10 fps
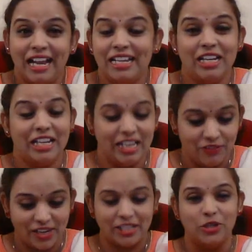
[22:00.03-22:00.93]
in
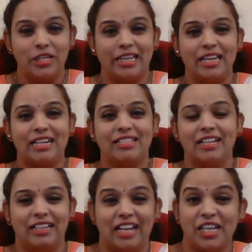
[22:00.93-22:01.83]
fact, he had said
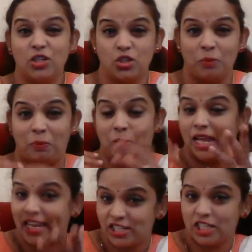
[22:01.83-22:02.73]
that I used to
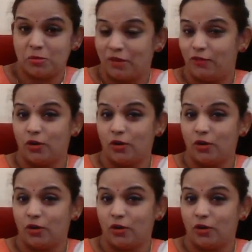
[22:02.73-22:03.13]
play chess before